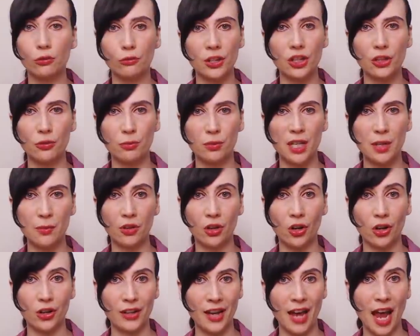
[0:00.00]
rich people
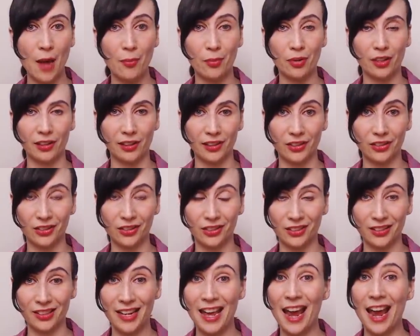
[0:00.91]
are
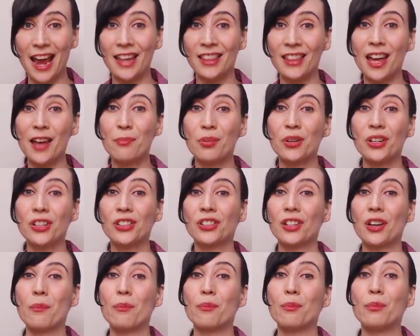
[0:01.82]
capitalists, and that puts
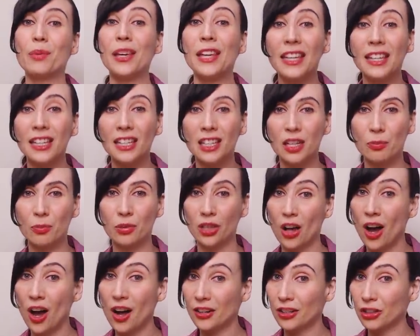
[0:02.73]
a big
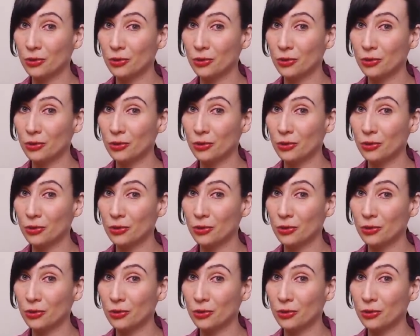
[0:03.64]
plot